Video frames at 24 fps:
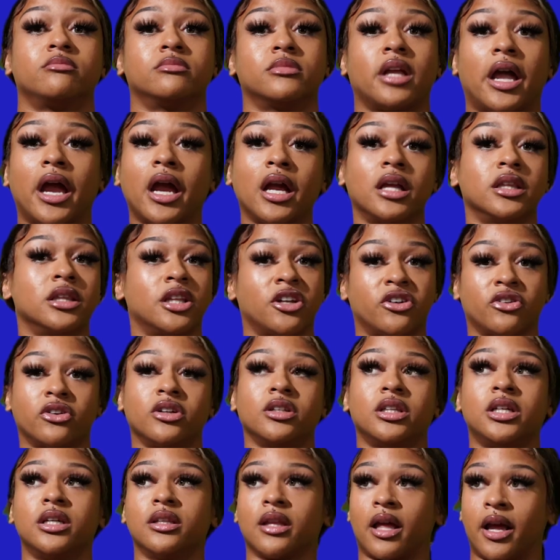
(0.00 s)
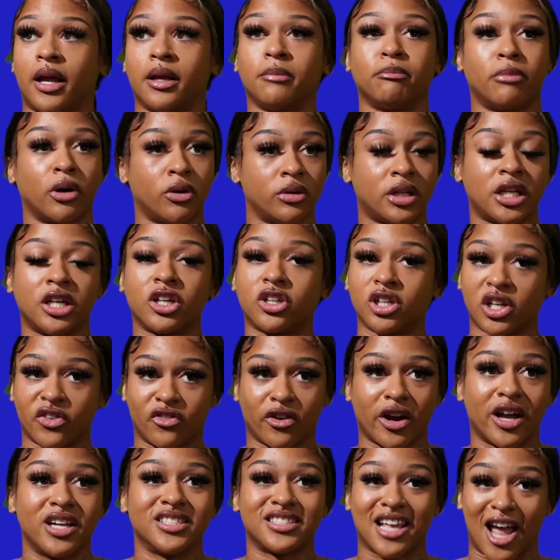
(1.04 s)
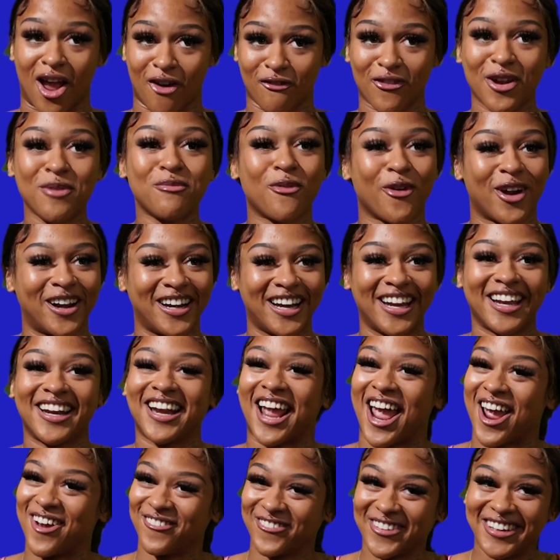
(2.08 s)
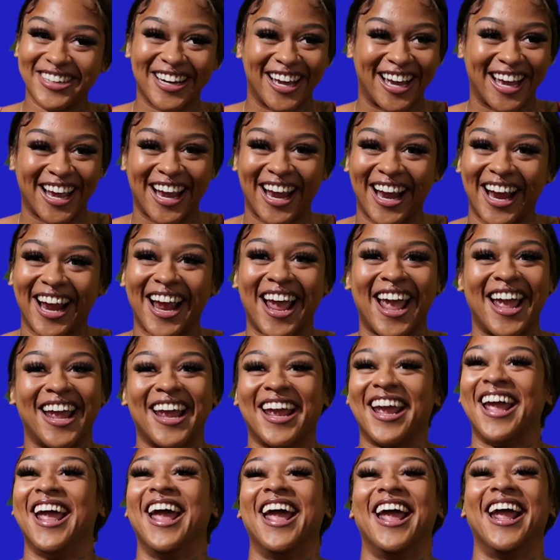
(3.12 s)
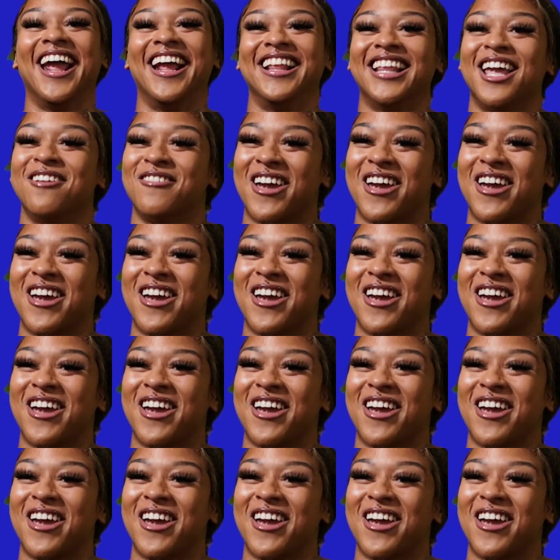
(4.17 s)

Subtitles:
Like, literally, like, Bodine cooked for us every morning and every night, and they